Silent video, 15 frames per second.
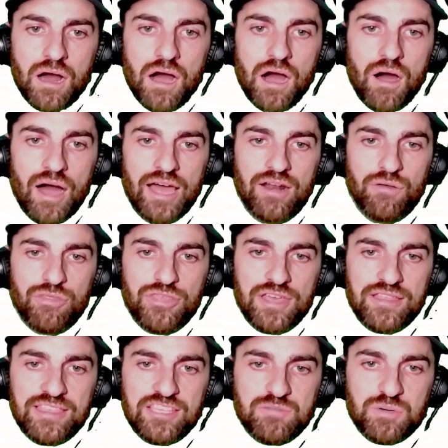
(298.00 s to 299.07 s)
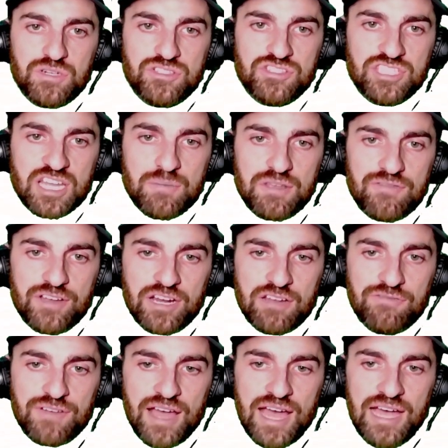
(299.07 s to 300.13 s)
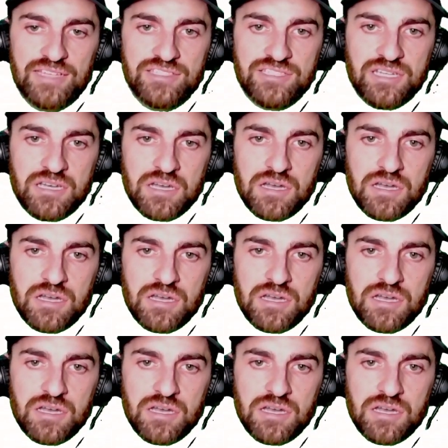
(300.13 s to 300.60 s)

Oh, I don't think this person's gonna be very fast.